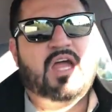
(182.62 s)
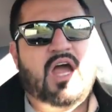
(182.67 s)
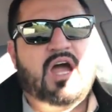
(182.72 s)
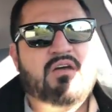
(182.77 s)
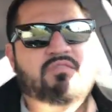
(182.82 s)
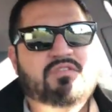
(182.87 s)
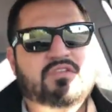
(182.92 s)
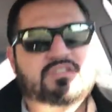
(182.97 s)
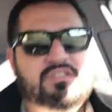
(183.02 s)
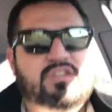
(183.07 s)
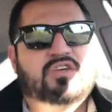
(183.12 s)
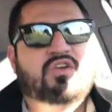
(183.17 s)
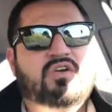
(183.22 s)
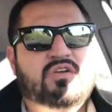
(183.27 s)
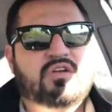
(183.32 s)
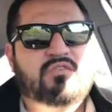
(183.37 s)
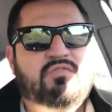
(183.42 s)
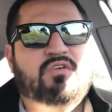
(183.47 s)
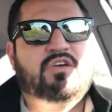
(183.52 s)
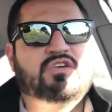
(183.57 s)
have the
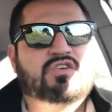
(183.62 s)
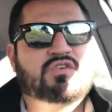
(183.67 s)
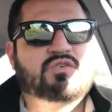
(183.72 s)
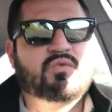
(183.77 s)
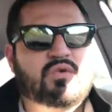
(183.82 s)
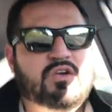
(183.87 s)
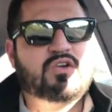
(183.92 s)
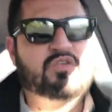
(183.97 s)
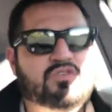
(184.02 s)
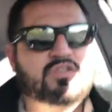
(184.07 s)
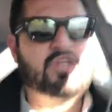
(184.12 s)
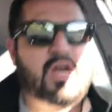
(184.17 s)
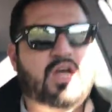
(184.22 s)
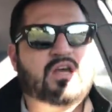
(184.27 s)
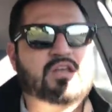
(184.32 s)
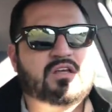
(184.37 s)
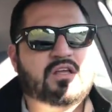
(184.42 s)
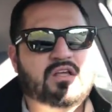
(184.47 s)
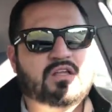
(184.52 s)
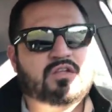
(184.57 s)
security feature where you
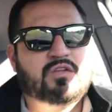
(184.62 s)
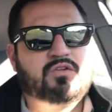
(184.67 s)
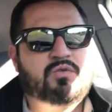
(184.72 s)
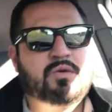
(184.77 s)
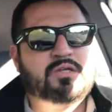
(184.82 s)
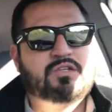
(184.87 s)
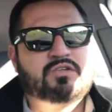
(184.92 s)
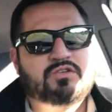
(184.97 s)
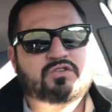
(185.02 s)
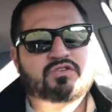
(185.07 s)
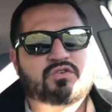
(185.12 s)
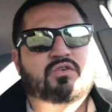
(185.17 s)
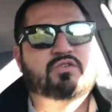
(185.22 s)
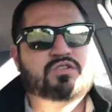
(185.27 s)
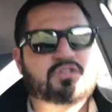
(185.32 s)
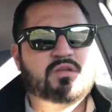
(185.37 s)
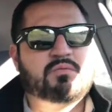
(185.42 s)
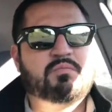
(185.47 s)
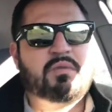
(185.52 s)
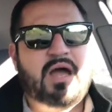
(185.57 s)
tie two screws
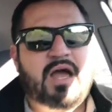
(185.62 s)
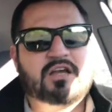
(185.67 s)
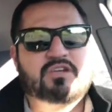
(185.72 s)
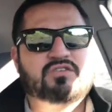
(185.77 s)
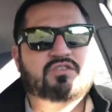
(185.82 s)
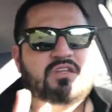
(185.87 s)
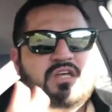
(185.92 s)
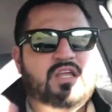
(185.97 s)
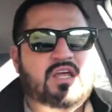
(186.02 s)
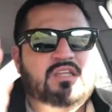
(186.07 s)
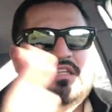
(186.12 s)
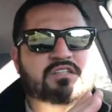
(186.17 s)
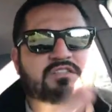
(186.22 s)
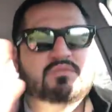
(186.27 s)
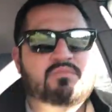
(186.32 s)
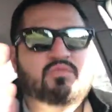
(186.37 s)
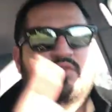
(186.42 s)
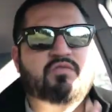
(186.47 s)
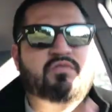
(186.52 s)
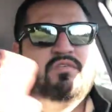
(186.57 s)
in the back so that it
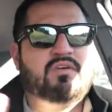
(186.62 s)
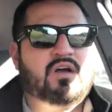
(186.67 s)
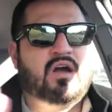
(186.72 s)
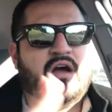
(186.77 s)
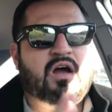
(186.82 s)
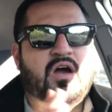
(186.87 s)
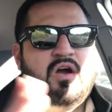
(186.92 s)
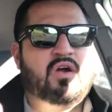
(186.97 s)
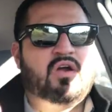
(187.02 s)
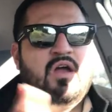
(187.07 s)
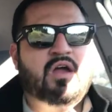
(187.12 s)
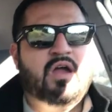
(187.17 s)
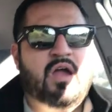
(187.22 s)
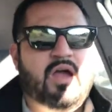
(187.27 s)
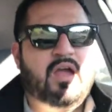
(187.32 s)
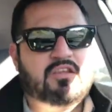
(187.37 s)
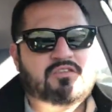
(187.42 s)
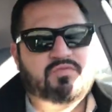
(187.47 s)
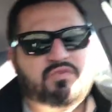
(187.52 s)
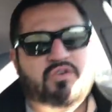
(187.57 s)
doesn't move.
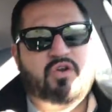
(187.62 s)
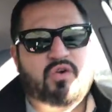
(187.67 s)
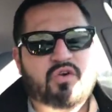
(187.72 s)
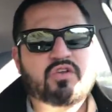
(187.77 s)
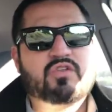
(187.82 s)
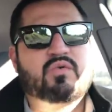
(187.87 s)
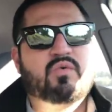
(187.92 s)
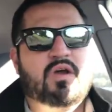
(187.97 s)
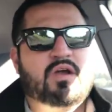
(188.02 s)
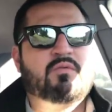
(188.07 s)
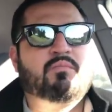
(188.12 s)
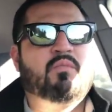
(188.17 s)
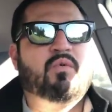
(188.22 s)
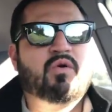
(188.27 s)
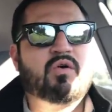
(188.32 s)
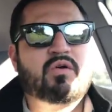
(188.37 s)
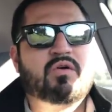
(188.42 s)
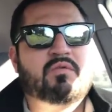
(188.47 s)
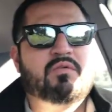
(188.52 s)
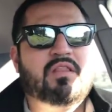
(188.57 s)
It's for earthquake
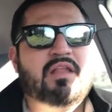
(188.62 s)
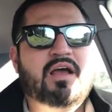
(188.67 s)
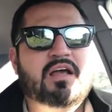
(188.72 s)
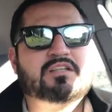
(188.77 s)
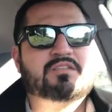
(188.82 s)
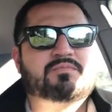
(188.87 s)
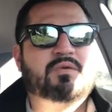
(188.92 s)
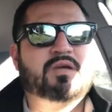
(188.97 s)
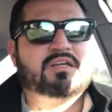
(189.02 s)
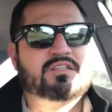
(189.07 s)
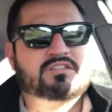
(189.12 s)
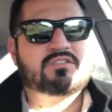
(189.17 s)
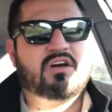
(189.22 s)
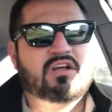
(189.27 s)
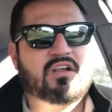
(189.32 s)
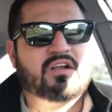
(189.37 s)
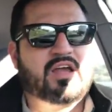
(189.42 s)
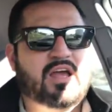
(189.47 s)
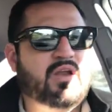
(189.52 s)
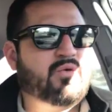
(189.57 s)
more or less because the
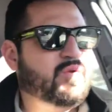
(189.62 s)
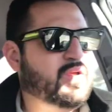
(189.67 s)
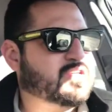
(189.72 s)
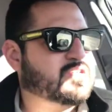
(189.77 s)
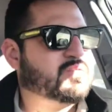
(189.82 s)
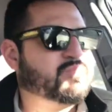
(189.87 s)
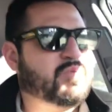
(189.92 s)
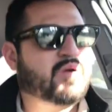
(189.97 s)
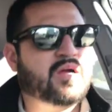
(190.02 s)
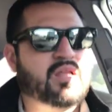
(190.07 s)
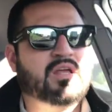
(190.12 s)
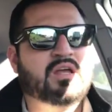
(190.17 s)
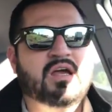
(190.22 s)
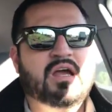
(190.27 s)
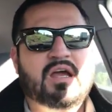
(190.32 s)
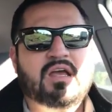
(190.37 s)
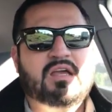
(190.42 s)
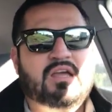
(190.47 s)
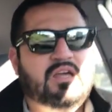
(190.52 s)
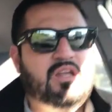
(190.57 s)
toddler can't reach it, but
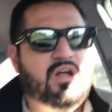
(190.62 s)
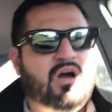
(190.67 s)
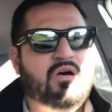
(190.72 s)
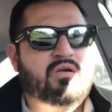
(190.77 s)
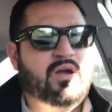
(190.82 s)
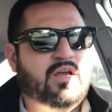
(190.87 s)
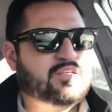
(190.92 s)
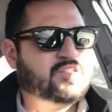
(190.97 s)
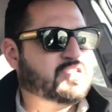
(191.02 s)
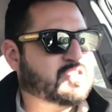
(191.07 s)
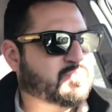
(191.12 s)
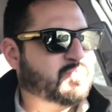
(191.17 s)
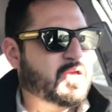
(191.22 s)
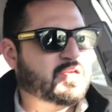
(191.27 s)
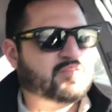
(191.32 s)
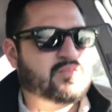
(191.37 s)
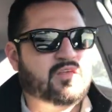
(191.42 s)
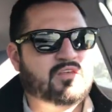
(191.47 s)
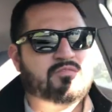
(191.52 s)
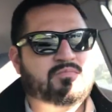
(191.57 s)
it's just
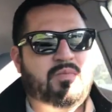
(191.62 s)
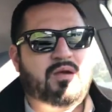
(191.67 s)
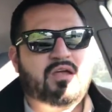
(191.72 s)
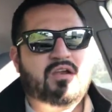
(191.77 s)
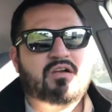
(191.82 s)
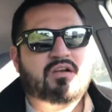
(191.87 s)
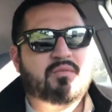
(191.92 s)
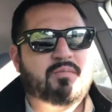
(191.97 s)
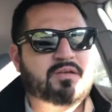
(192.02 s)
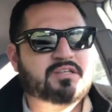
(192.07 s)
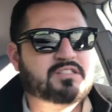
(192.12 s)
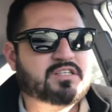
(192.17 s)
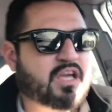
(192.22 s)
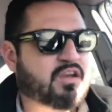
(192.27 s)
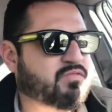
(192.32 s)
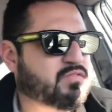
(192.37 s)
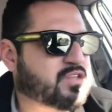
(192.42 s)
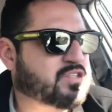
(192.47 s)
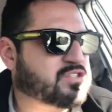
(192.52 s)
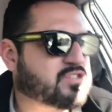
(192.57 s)
it's better to be
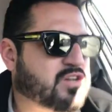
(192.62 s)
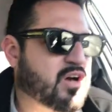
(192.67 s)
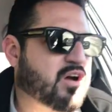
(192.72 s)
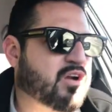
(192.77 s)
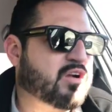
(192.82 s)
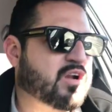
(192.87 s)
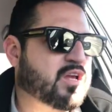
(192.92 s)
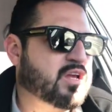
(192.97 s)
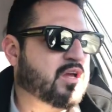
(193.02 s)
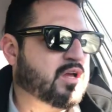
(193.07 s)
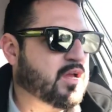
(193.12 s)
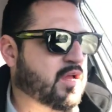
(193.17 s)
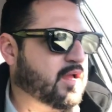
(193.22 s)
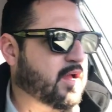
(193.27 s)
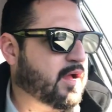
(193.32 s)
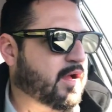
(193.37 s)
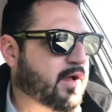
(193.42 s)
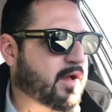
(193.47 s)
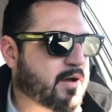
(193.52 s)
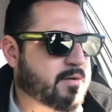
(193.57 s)
safe than sorry.
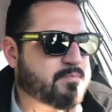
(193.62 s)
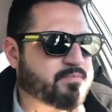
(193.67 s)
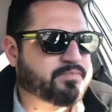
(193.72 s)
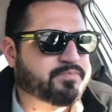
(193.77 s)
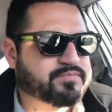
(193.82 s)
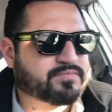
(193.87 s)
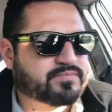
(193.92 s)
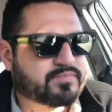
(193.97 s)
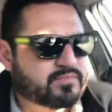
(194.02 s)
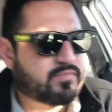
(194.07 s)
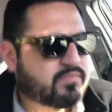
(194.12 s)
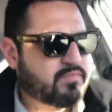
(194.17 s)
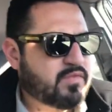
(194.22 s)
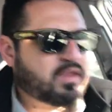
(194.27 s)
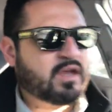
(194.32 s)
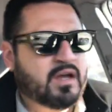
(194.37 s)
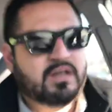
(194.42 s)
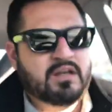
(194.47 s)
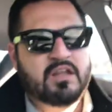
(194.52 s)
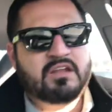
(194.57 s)

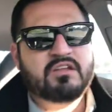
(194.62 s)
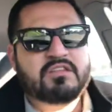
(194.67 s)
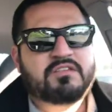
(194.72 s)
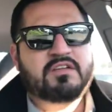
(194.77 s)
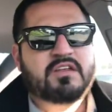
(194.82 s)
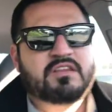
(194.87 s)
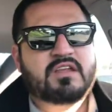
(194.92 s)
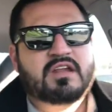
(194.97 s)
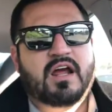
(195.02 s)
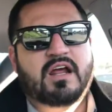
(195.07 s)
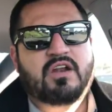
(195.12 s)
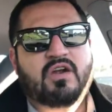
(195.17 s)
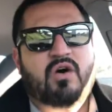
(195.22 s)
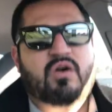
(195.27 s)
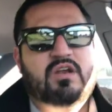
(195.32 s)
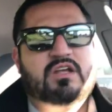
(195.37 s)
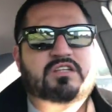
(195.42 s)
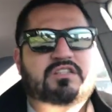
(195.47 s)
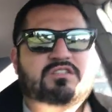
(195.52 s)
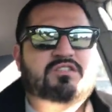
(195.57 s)
Another thing that I
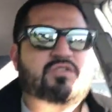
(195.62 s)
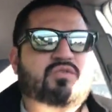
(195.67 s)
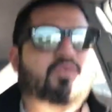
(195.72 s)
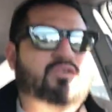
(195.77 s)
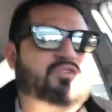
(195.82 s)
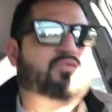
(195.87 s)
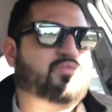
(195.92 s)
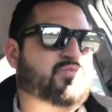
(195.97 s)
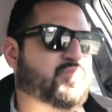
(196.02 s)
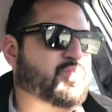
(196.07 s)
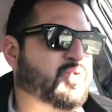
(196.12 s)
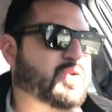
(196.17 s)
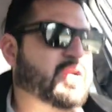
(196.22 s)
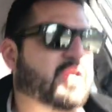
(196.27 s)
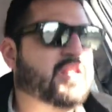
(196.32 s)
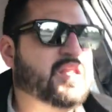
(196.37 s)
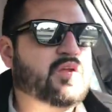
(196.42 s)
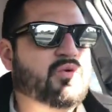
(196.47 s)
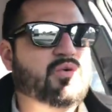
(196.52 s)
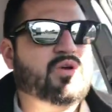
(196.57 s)
noticed too, which
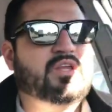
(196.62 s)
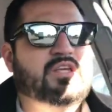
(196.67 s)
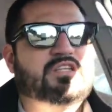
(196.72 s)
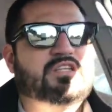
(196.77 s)
really, really